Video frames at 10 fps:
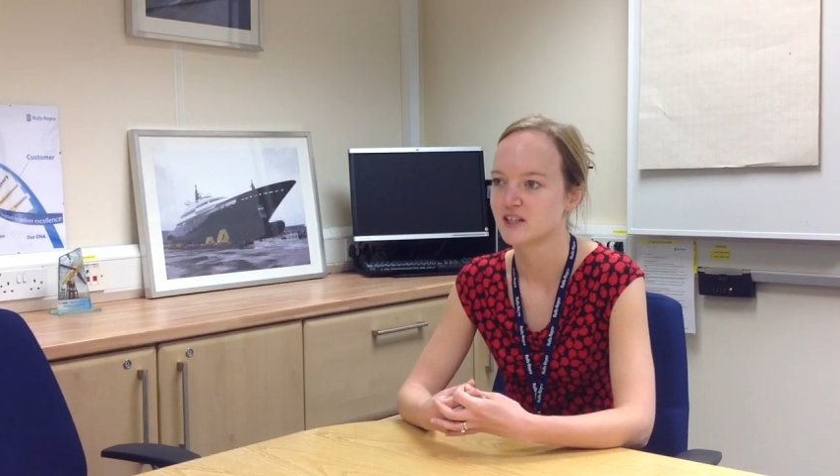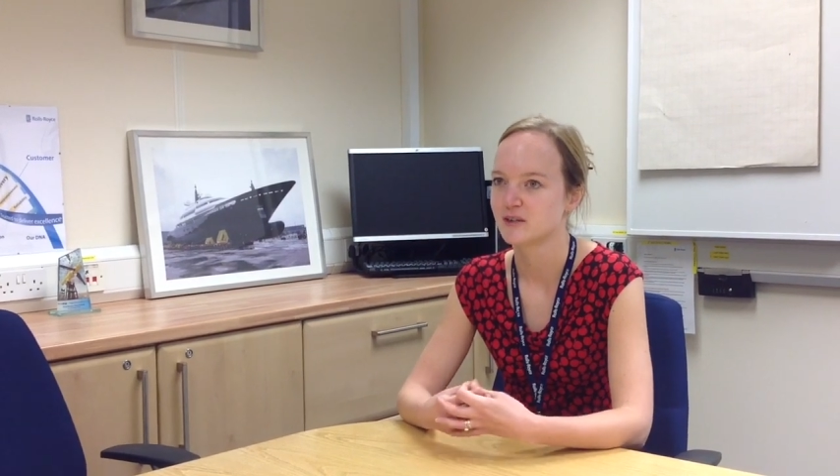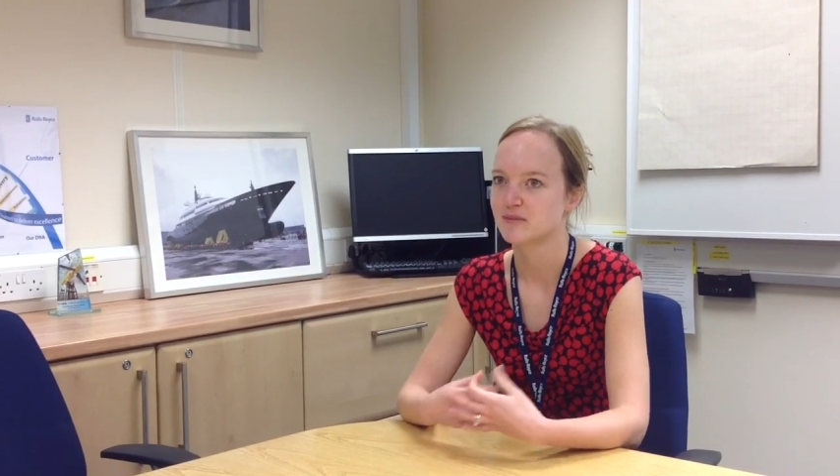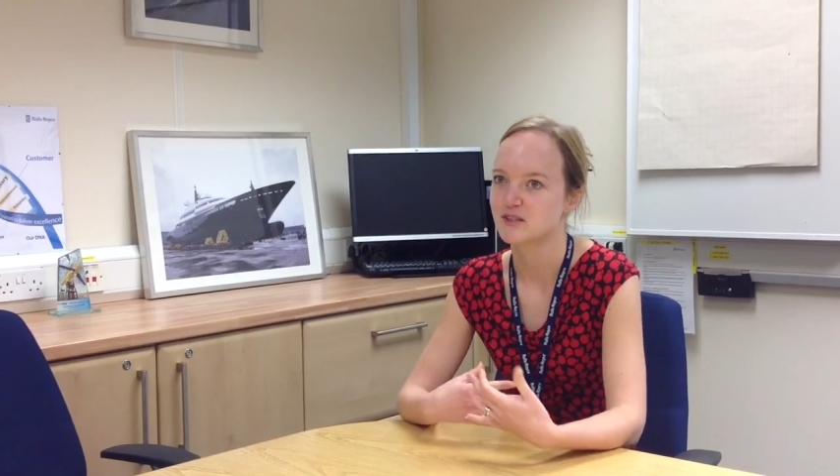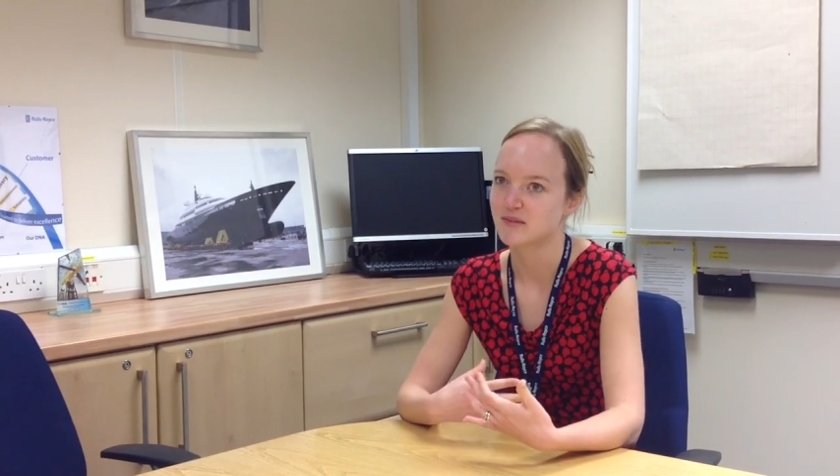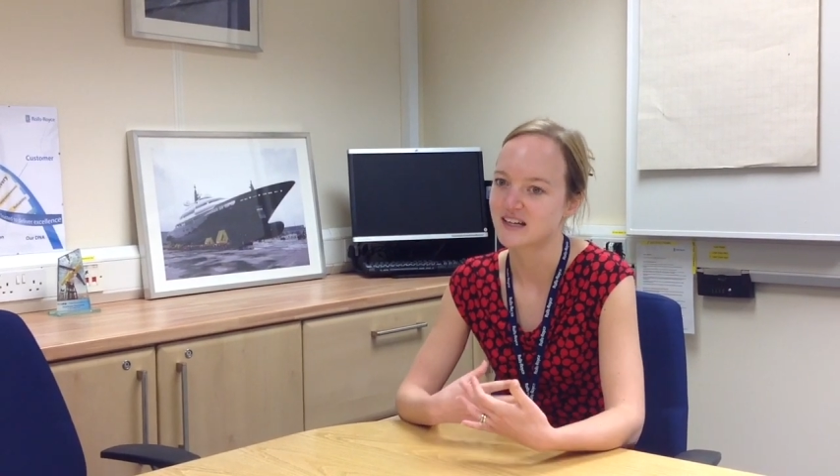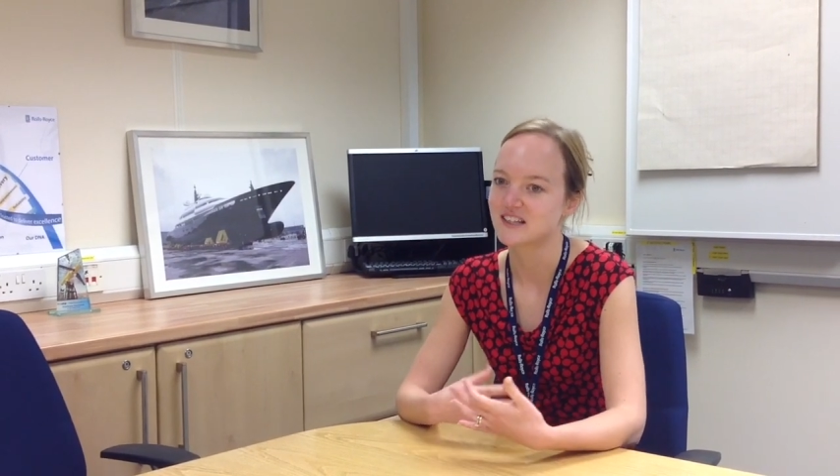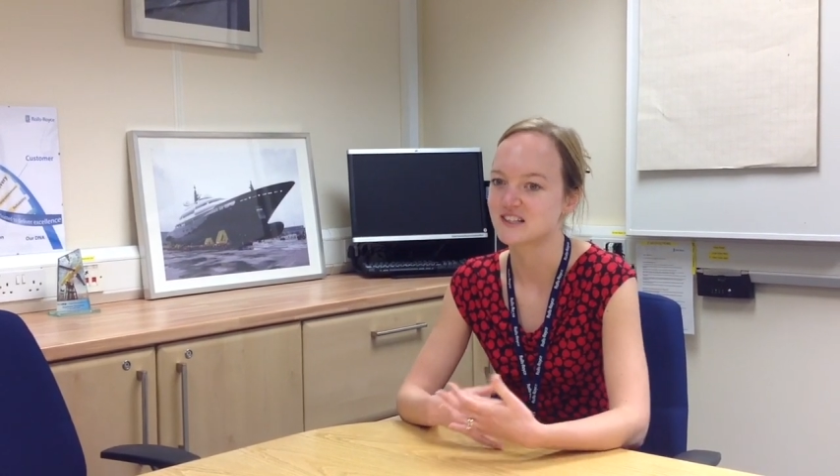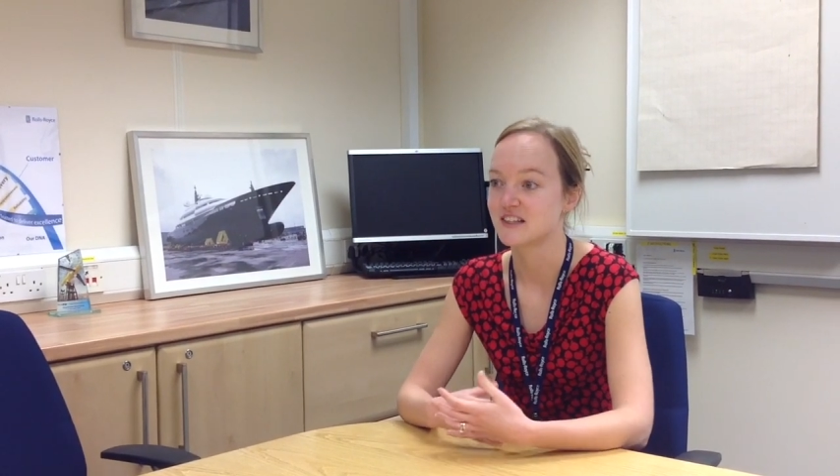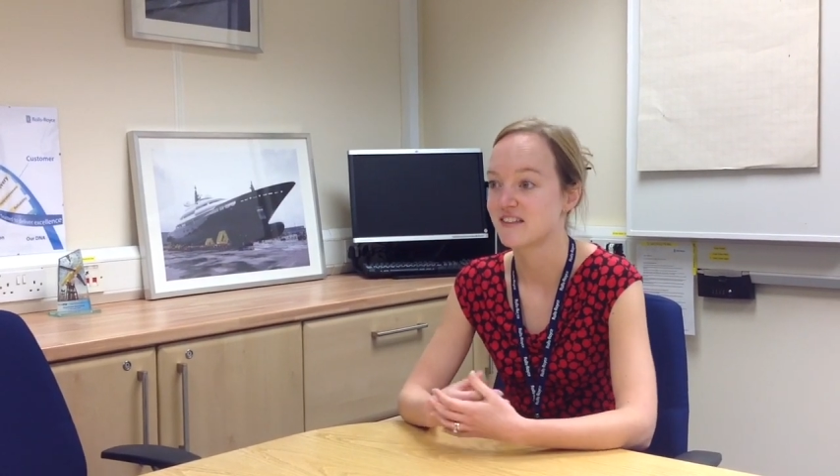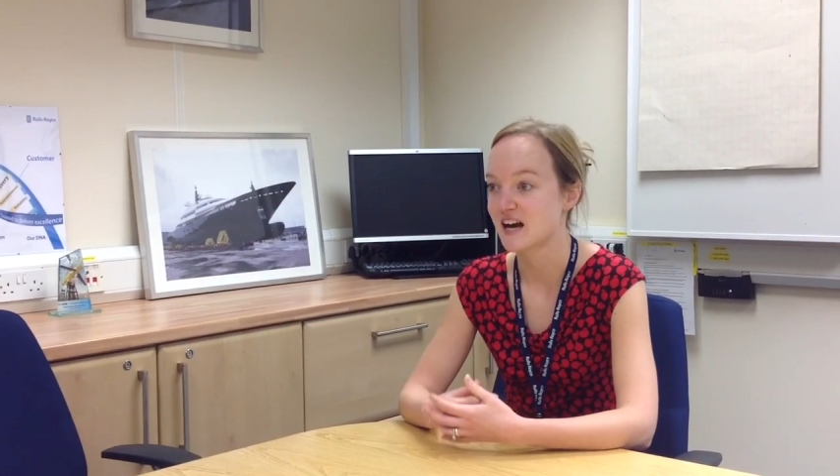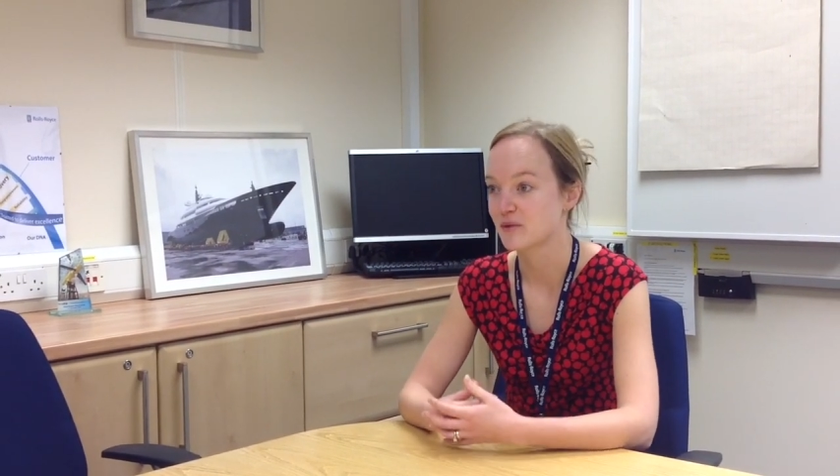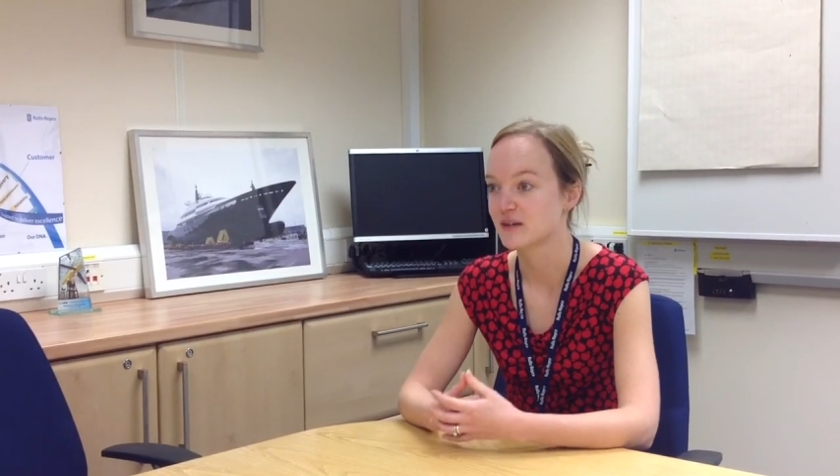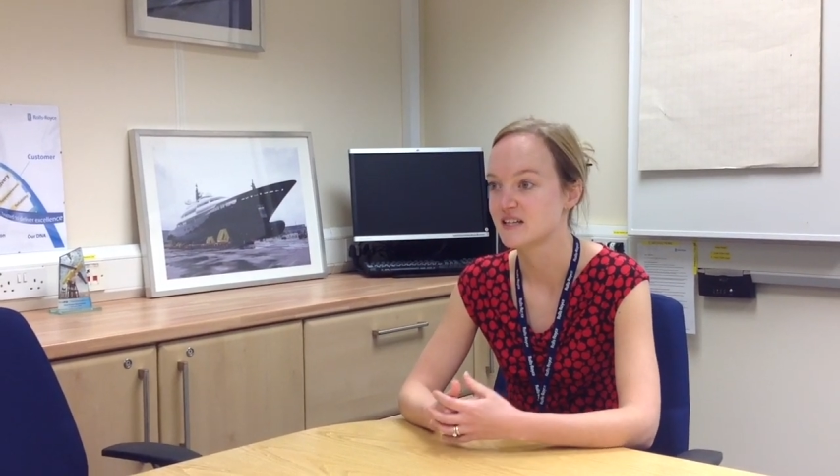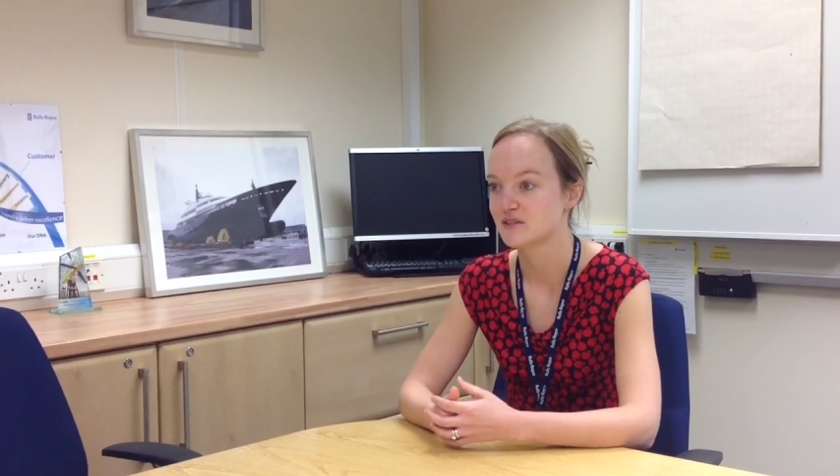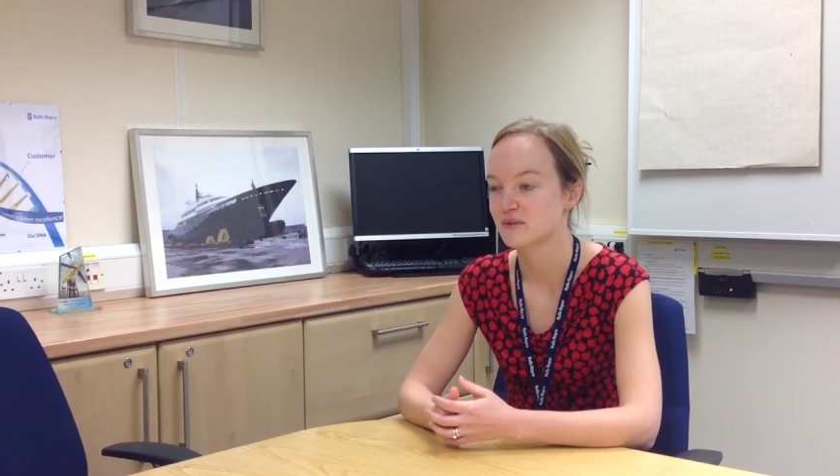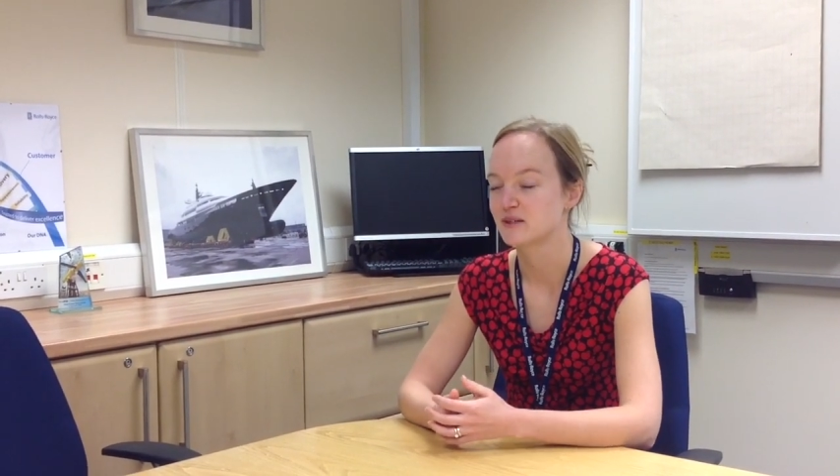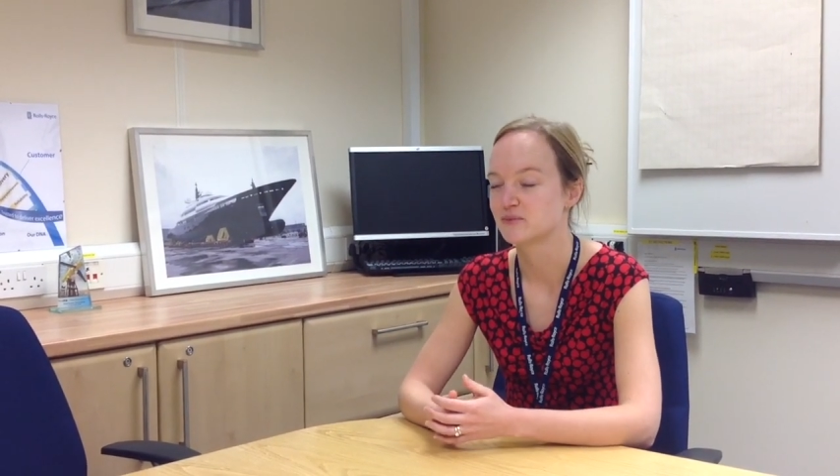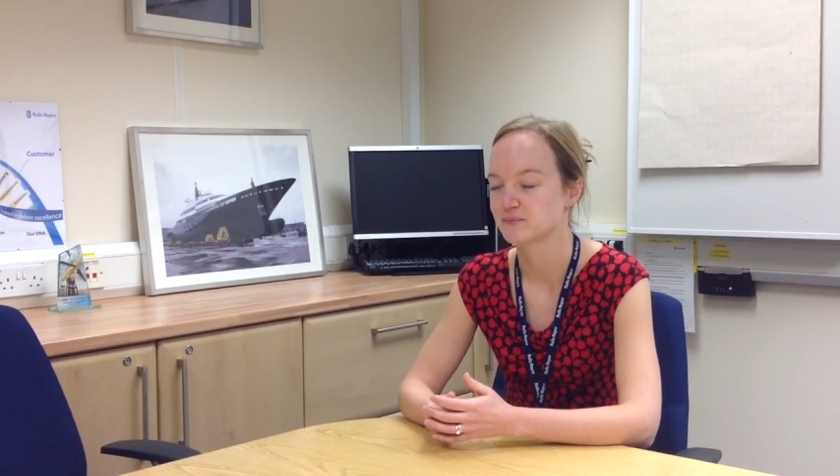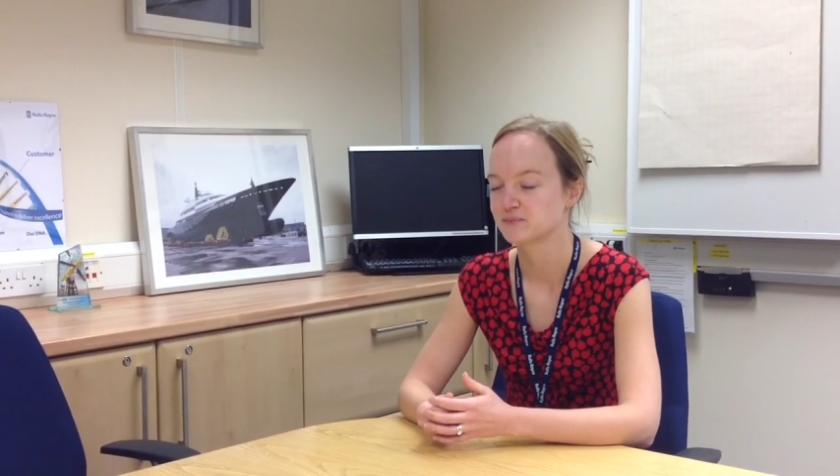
my Spanish in that way as well.